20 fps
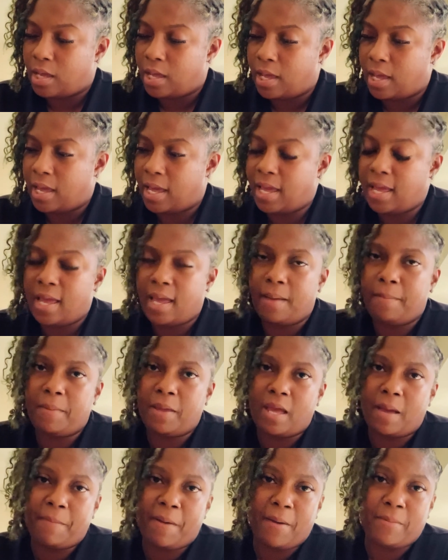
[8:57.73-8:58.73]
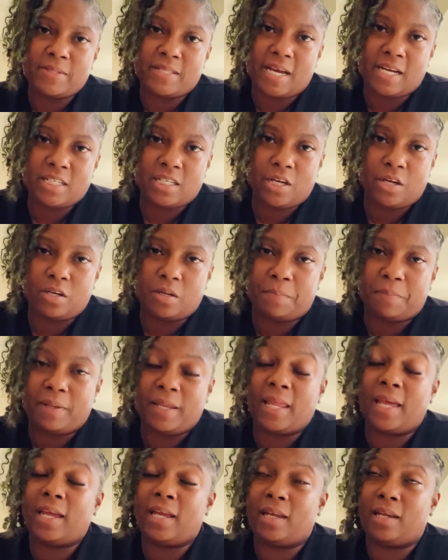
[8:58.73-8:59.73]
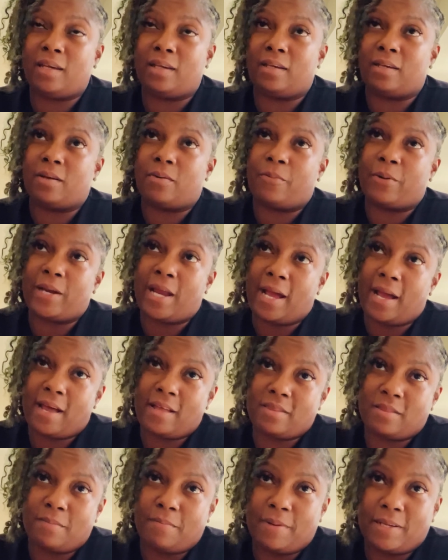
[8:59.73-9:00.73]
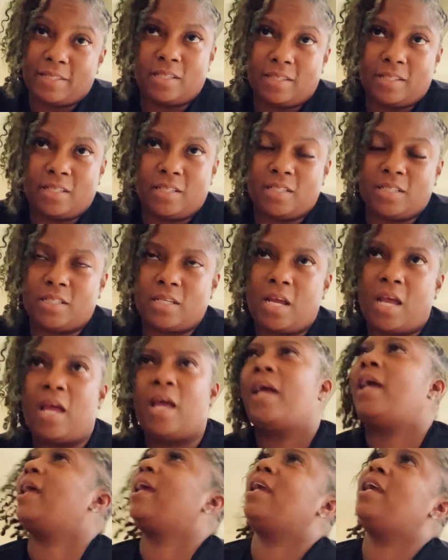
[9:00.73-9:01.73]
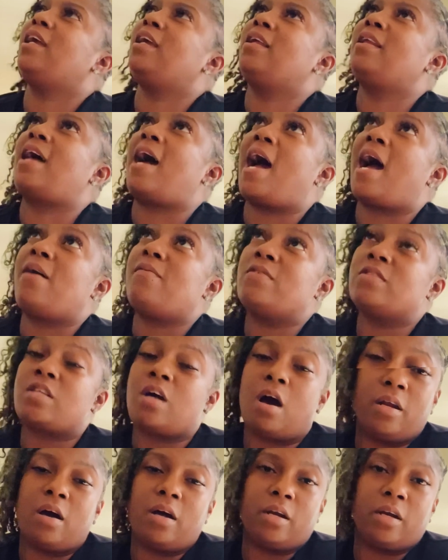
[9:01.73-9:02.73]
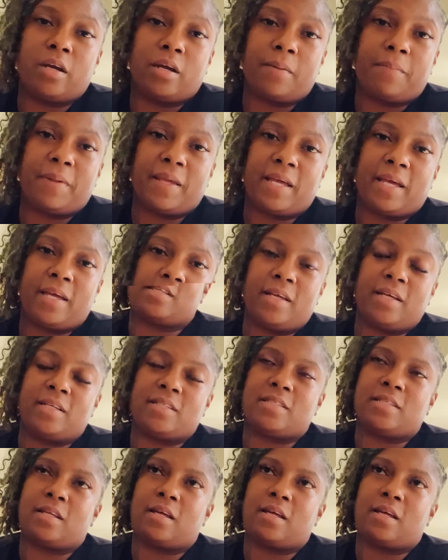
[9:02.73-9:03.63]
He hit me up. I was actually on a plane when I got the message, and I was honored because